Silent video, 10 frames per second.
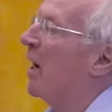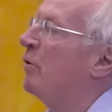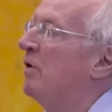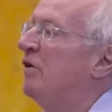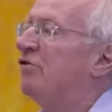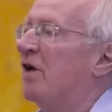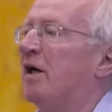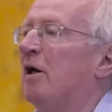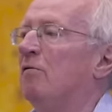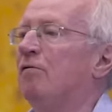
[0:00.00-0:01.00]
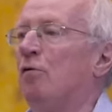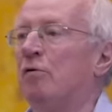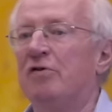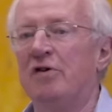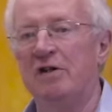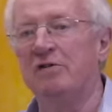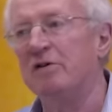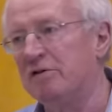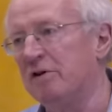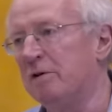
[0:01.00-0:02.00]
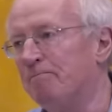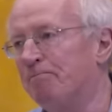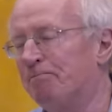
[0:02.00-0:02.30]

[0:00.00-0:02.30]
the only secular force that existed.